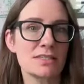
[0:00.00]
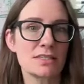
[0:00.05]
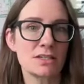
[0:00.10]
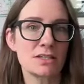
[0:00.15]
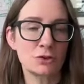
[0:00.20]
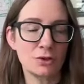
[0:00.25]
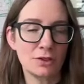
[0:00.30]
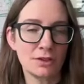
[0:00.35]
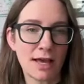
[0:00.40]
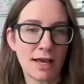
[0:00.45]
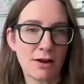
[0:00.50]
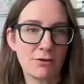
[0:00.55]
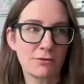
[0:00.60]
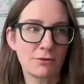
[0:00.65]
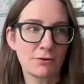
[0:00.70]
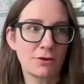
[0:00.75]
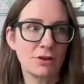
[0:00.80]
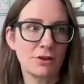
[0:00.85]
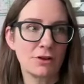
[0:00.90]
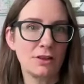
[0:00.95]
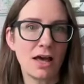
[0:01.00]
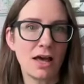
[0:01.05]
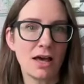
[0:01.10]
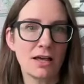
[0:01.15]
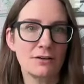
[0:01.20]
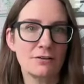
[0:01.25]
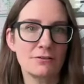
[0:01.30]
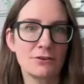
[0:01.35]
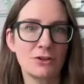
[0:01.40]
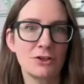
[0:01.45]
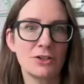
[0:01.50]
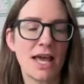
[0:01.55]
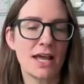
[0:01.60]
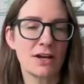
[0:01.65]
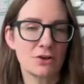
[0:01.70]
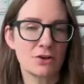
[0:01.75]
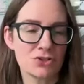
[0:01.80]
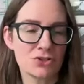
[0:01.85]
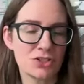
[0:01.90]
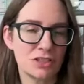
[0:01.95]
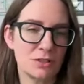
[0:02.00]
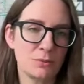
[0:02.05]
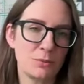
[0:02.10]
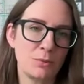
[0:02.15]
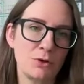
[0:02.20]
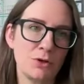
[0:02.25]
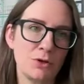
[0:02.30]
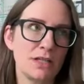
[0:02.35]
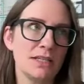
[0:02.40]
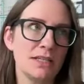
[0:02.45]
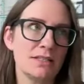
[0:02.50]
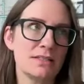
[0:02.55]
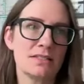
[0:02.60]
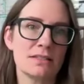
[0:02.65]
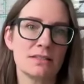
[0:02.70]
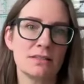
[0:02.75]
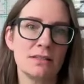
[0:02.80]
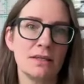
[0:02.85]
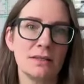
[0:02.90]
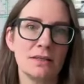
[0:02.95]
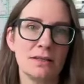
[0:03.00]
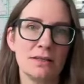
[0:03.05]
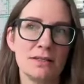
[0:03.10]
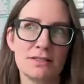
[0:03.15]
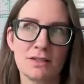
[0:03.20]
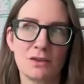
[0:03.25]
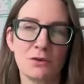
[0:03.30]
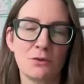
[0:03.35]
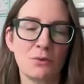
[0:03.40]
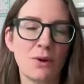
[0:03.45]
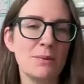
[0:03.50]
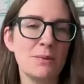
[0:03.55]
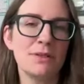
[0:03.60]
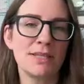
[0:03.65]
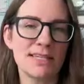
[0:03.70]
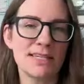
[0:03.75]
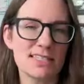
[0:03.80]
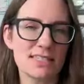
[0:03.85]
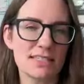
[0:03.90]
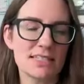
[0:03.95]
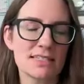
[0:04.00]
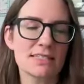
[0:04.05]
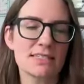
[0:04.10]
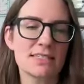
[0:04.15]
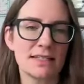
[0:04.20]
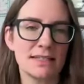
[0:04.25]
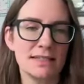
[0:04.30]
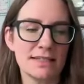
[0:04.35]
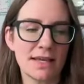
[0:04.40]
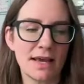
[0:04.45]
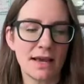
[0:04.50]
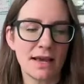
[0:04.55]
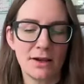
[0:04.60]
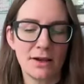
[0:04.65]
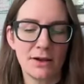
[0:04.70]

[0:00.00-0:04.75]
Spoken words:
It's going to allow for a lot of good energy to put into the right places. And